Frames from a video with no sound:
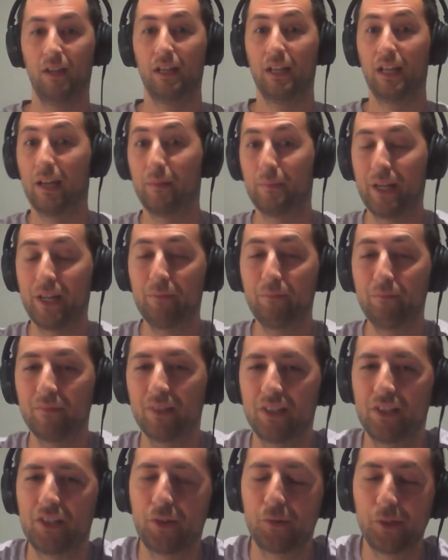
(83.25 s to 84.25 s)
Hey, man.
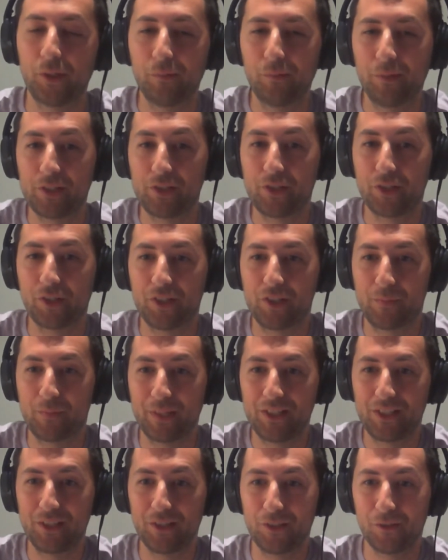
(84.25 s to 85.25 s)
It's a real pleasure to speak
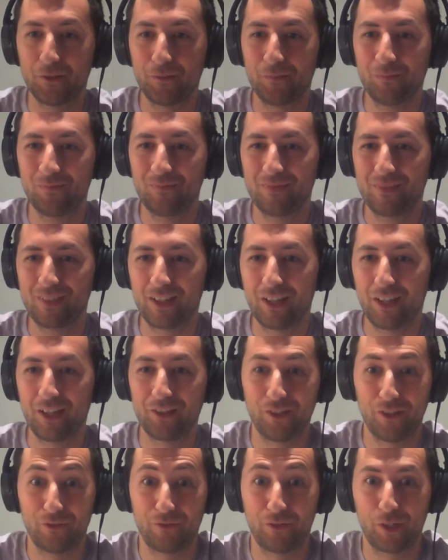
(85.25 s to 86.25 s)
to you, and
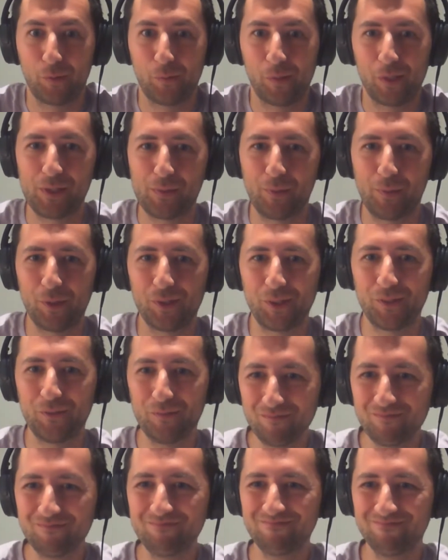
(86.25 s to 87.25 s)
very well spoken.